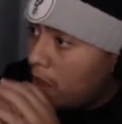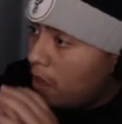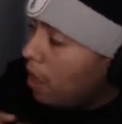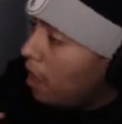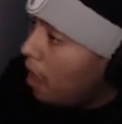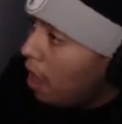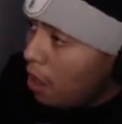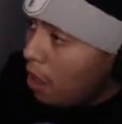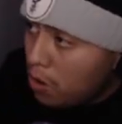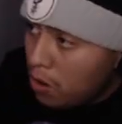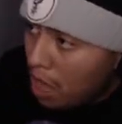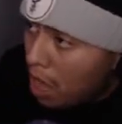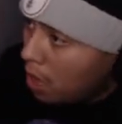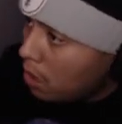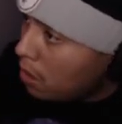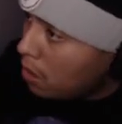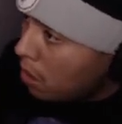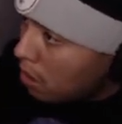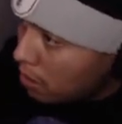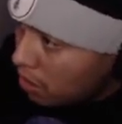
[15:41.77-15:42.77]
I don't know how
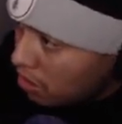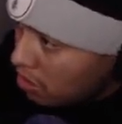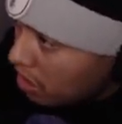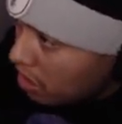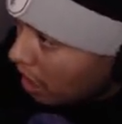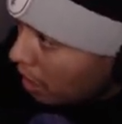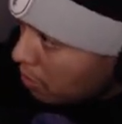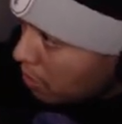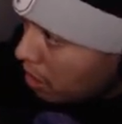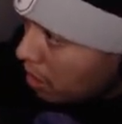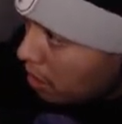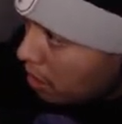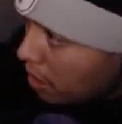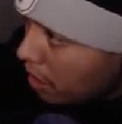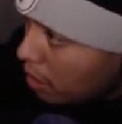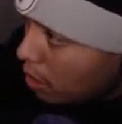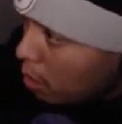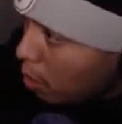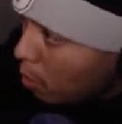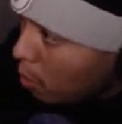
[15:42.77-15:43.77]
long this game's gonna
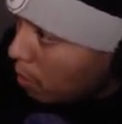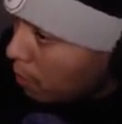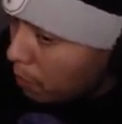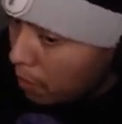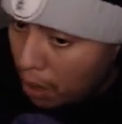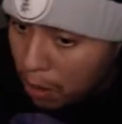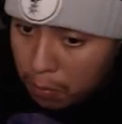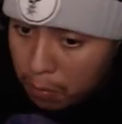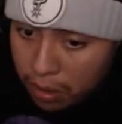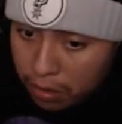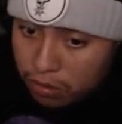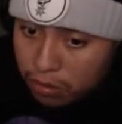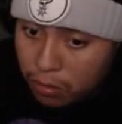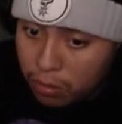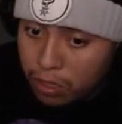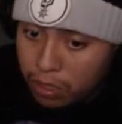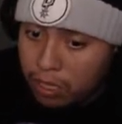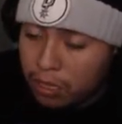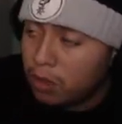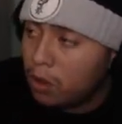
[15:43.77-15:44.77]
keep going, but I'm gonna still
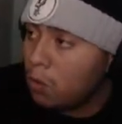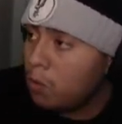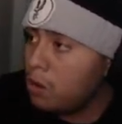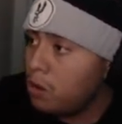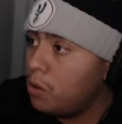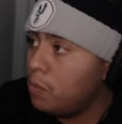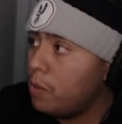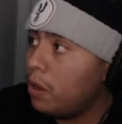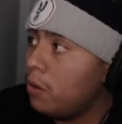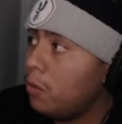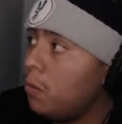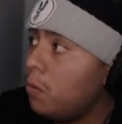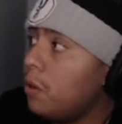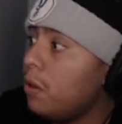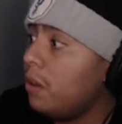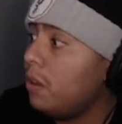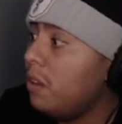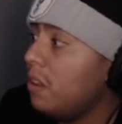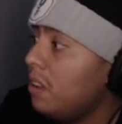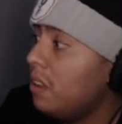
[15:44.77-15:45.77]
keep going no matter
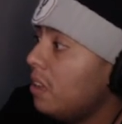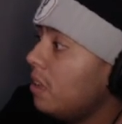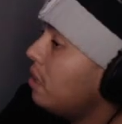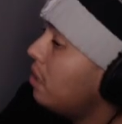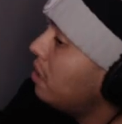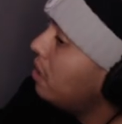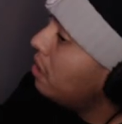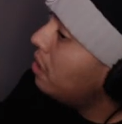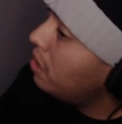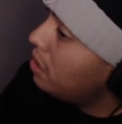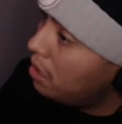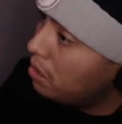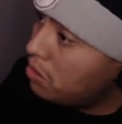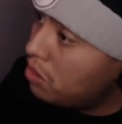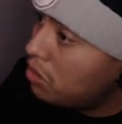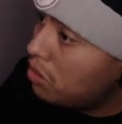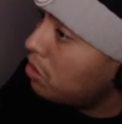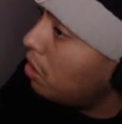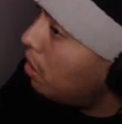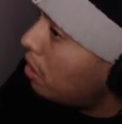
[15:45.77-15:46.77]
what. This
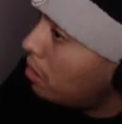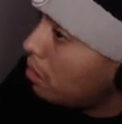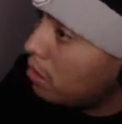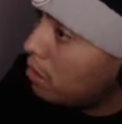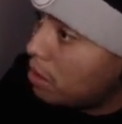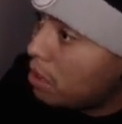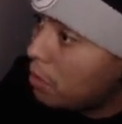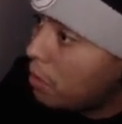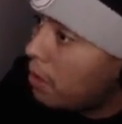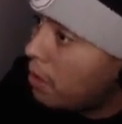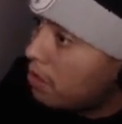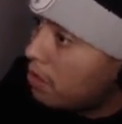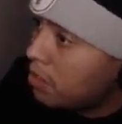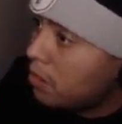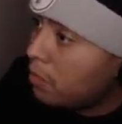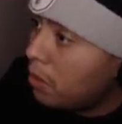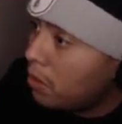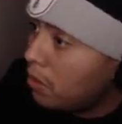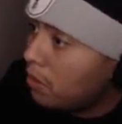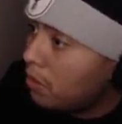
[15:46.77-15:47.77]
is already looking
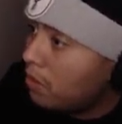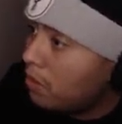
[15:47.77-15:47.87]
amazing, bro.